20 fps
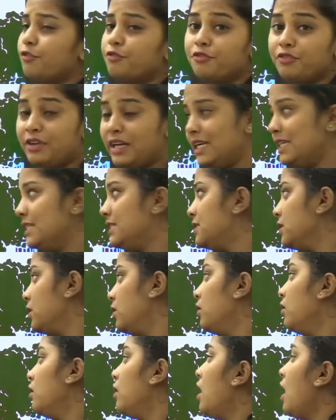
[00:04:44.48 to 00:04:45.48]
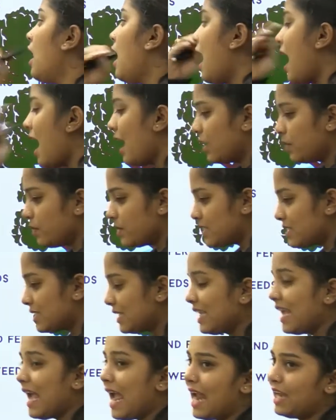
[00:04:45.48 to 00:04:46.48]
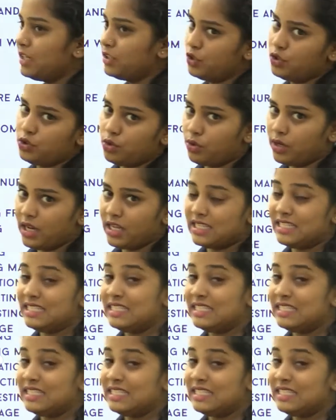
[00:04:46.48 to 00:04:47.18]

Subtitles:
weeds, harvesting and storage.